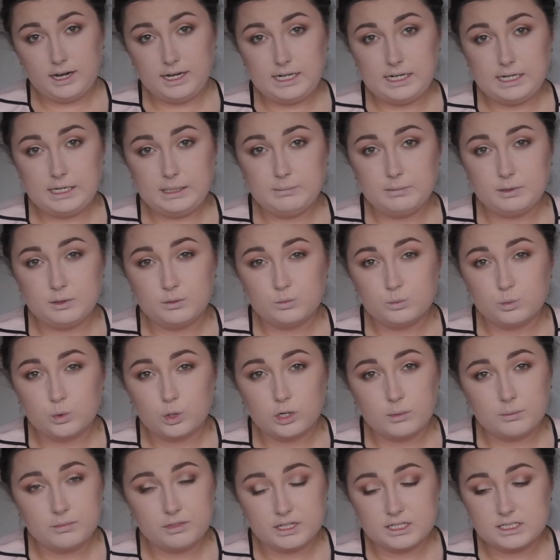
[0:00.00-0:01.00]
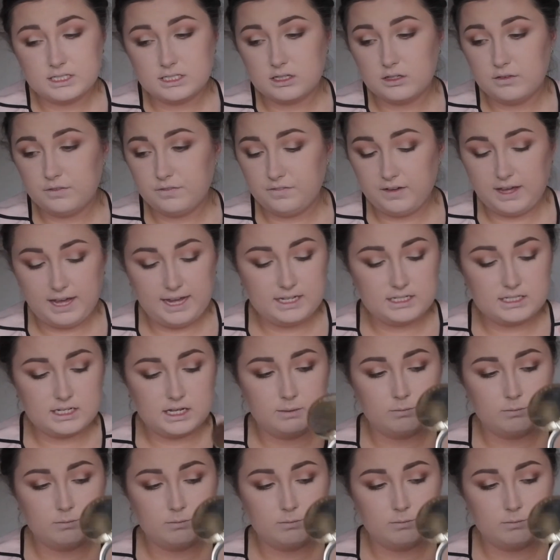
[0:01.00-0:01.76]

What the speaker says: and warmth into the face,